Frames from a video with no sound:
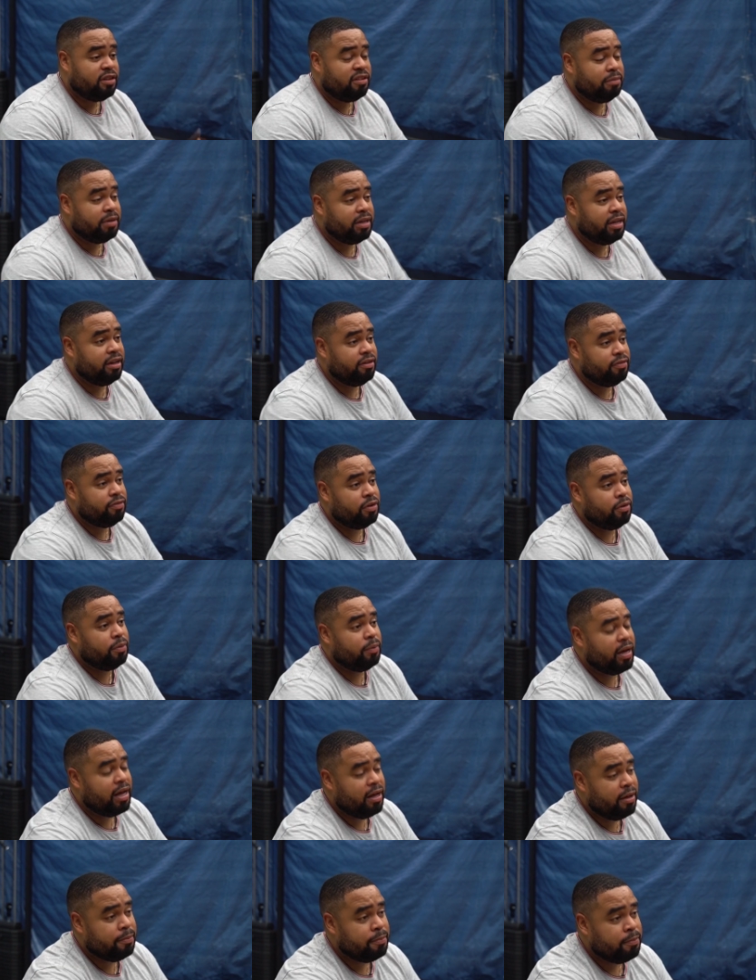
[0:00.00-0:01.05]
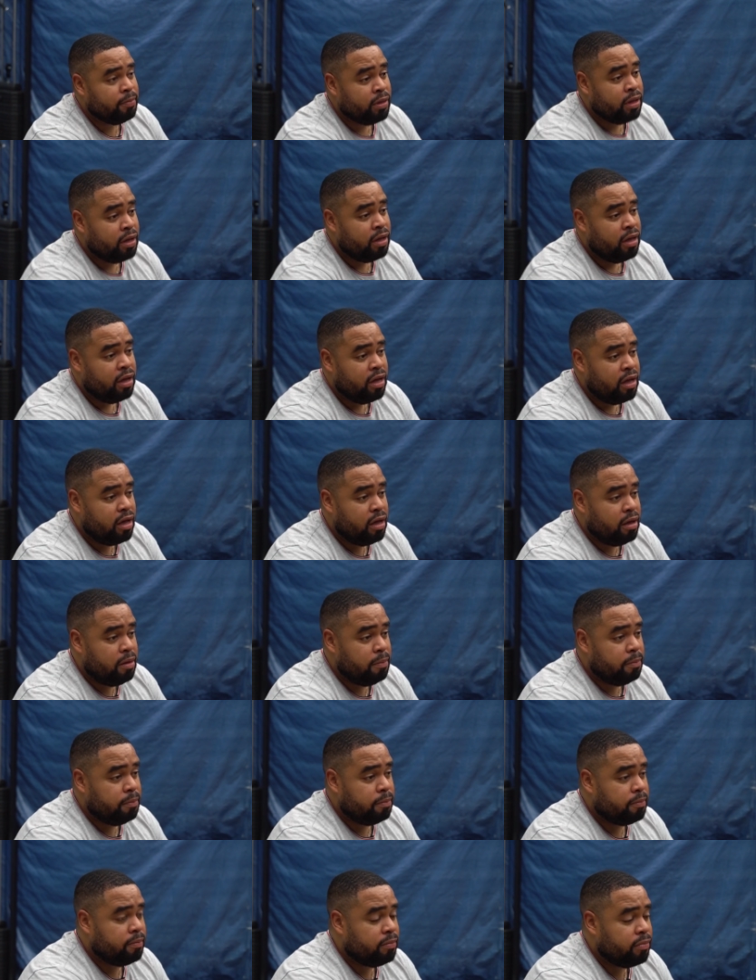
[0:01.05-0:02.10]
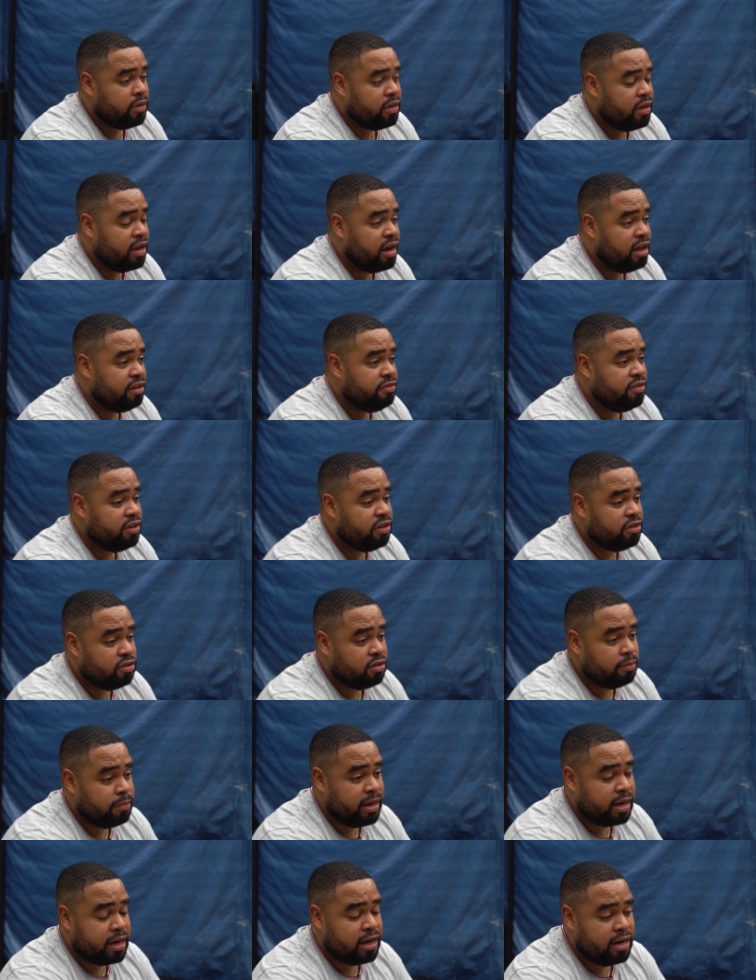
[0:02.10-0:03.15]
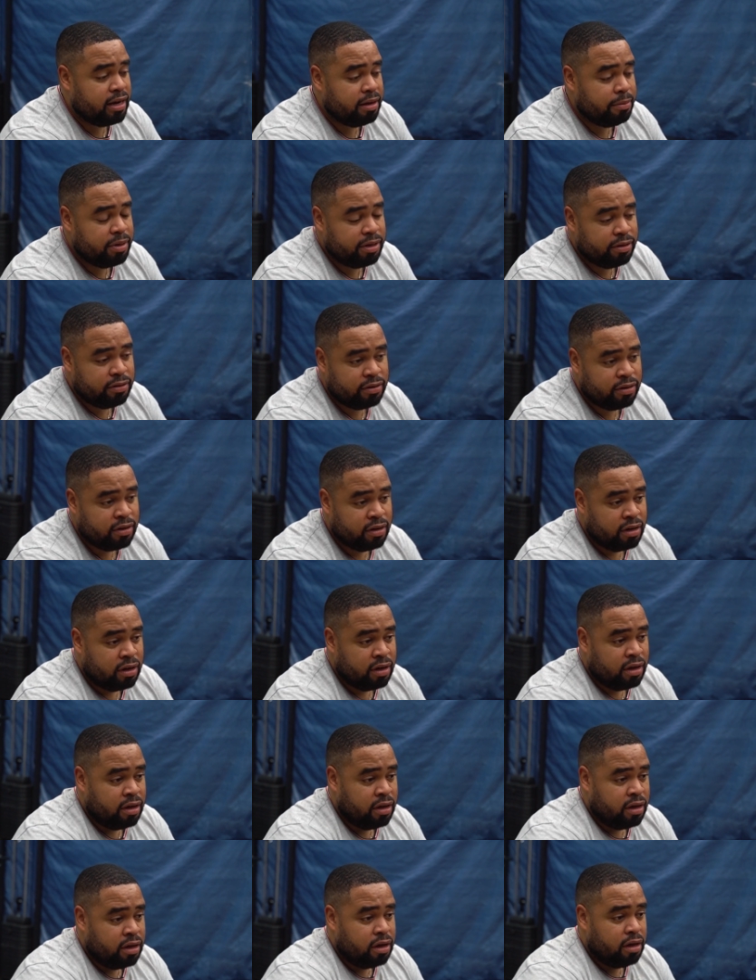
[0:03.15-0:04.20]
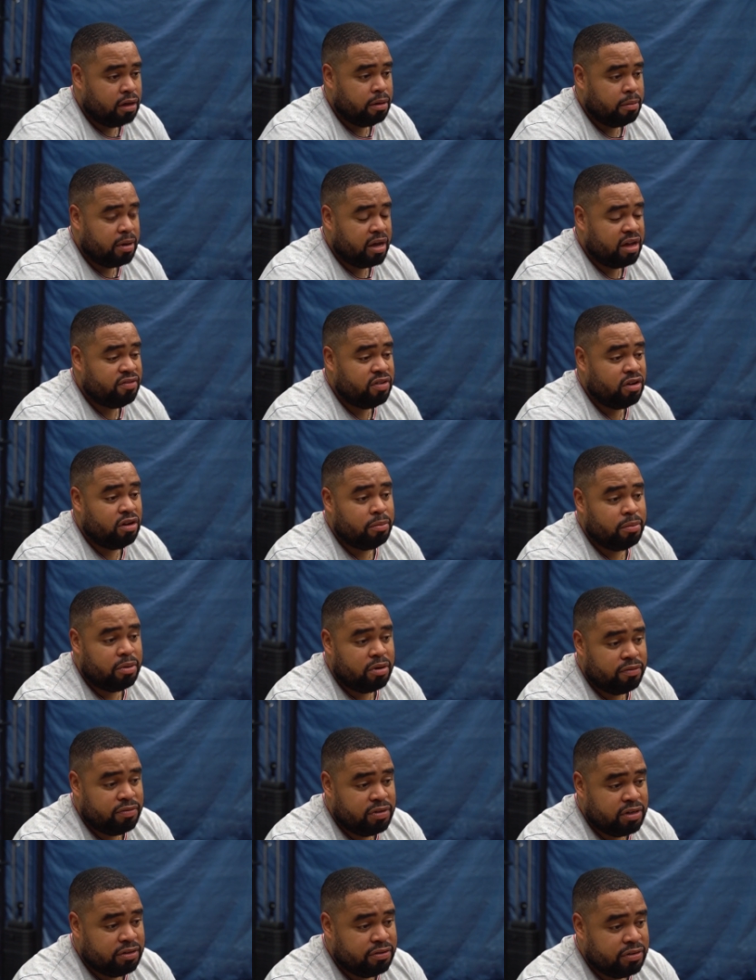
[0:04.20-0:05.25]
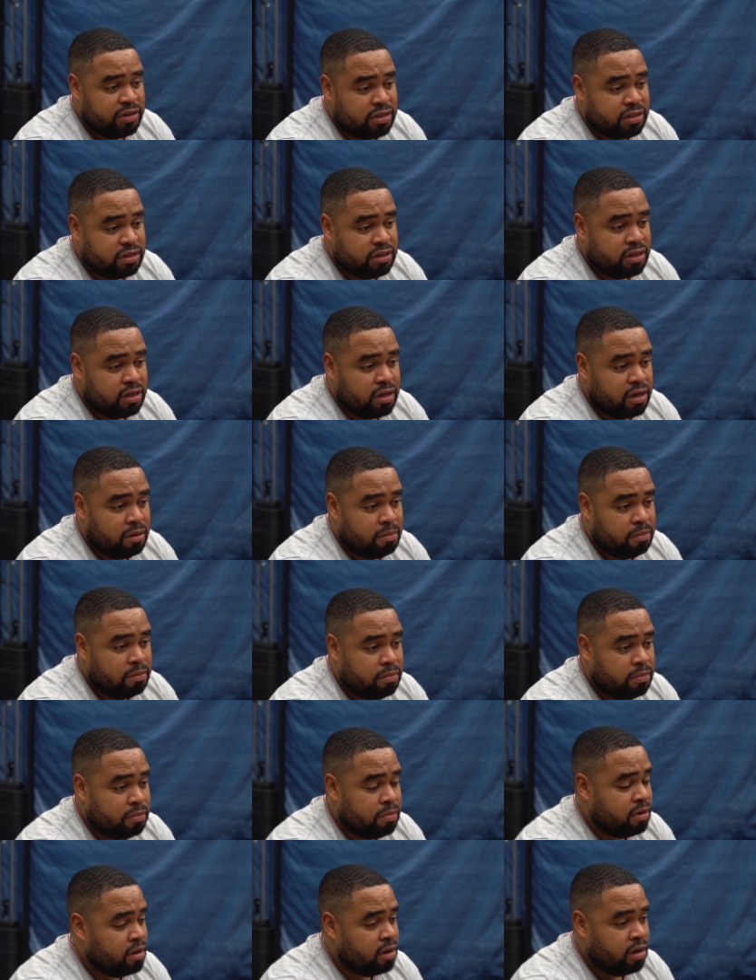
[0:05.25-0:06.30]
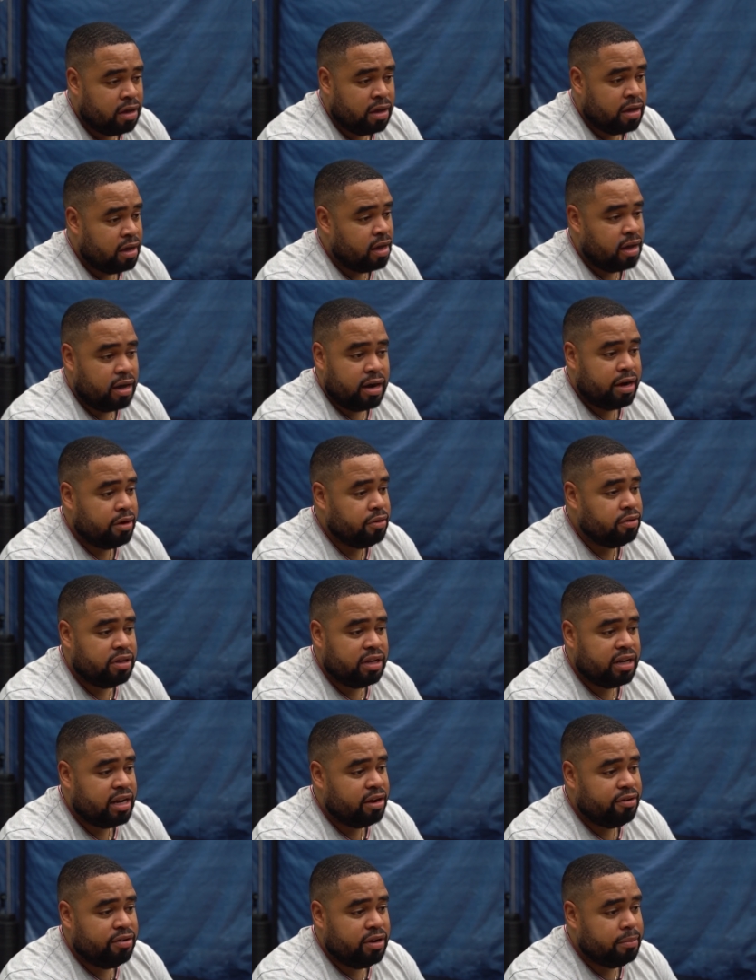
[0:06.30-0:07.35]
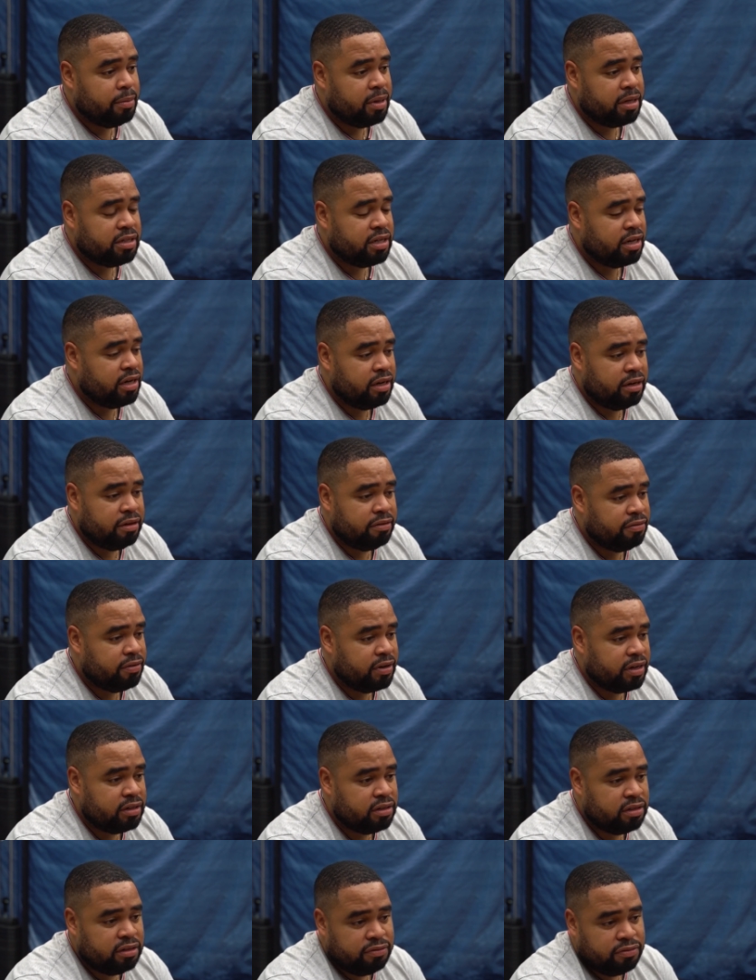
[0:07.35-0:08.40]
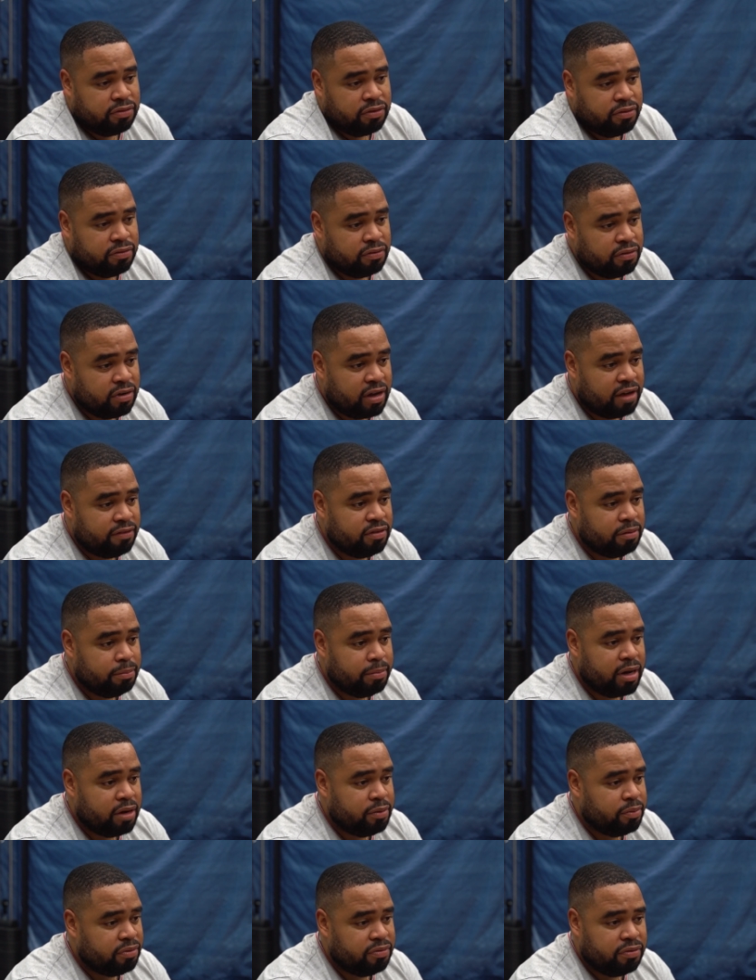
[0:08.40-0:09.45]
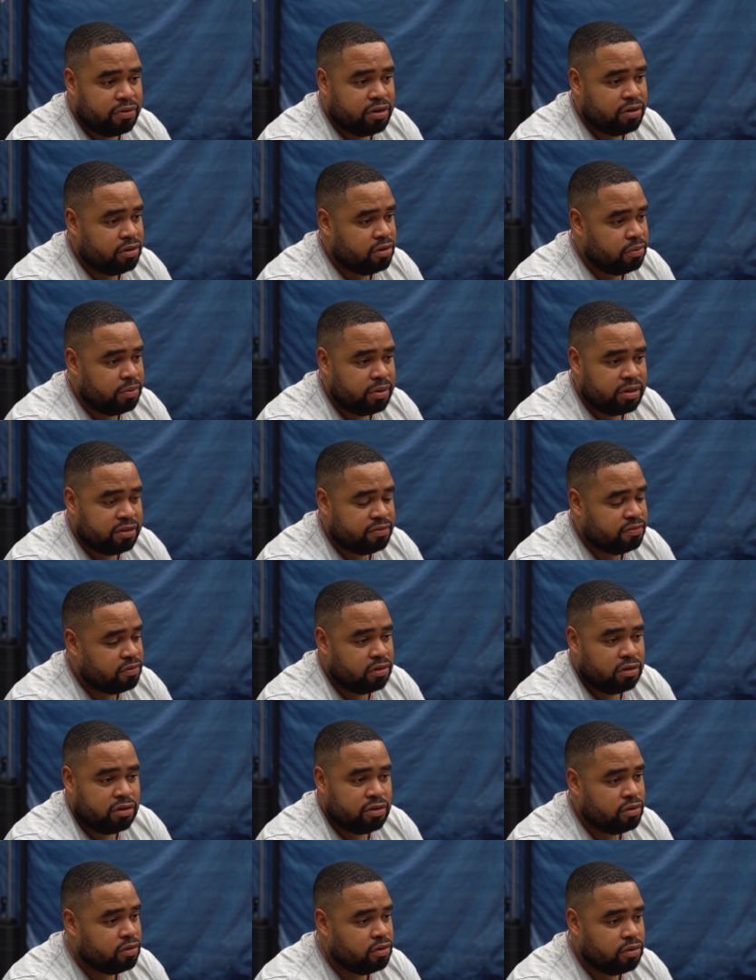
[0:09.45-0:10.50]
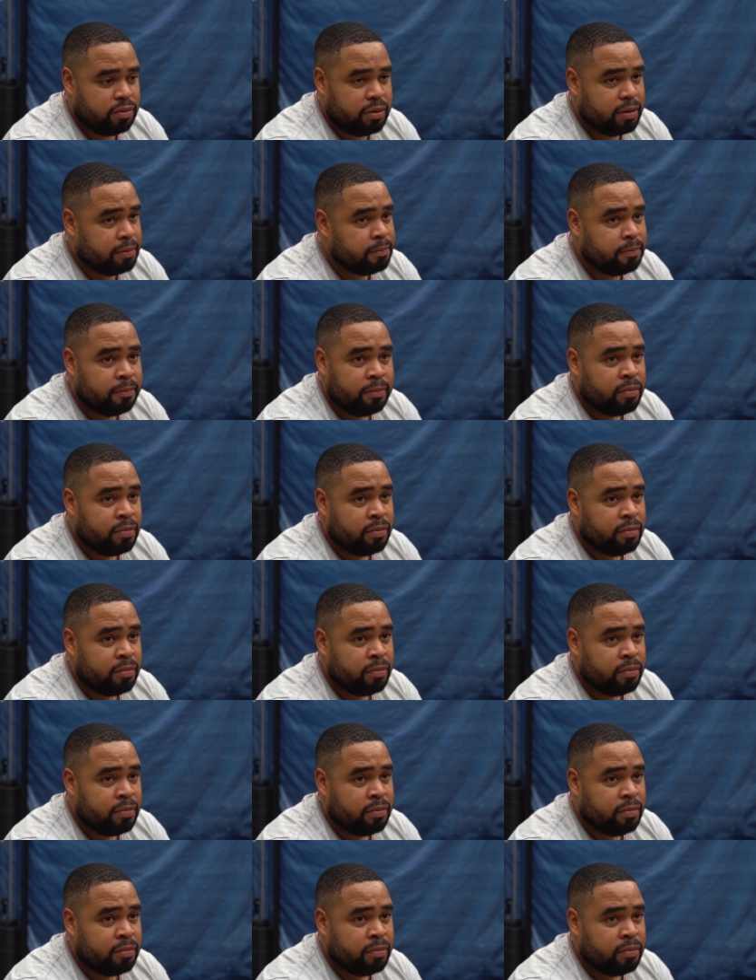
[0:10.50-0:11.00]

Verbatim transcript: So I've been here for a while. Um, then I finished all my academics. Yeah. Um, I have a number of degrees. Um, And I don't think that really makes any difference. If you if you have the bandwidth for it, do it. If not, don't do it.